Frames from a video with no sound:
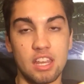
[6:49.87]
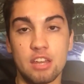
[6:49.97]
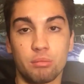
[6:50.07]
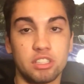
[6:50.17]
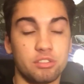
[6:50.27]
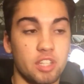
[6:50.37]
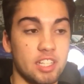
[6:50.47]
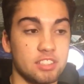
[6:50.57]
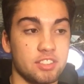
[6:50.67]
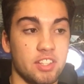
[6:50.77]
And when you
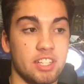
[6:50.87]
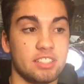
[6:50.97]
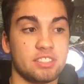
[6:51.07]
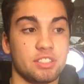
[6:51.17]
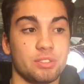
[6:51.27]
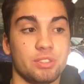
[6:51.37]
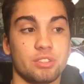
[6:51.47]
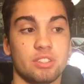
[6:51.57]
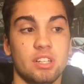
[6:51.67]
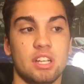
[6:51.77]
get into the
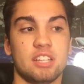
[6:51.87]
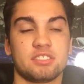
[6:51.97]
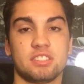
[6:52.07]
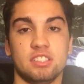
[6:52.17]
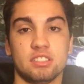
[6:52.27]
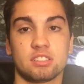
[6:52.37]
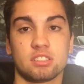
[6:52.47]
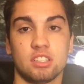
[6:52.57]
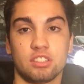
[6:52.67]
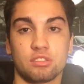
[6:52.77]
interior, it's
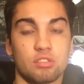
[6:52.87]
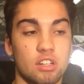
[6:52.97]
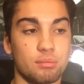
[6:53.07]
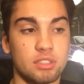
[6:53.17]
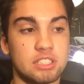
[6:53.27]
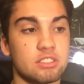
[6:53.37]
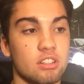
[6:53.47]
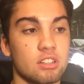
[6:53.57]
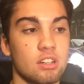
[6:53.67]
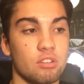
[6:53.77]
these incredibly
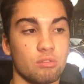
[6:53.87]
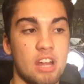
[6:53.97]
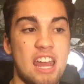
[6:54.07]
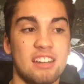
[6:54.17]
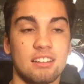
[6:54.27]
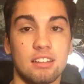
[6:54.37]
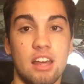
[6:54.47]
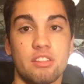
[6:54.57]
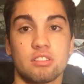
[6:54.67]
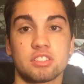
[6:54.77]
dark red
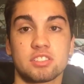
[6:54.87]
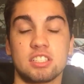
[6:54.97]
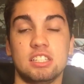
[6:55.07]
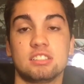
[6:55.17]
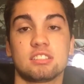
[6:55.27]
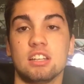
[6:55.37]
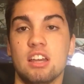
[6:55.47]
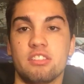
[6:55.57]
leather seats.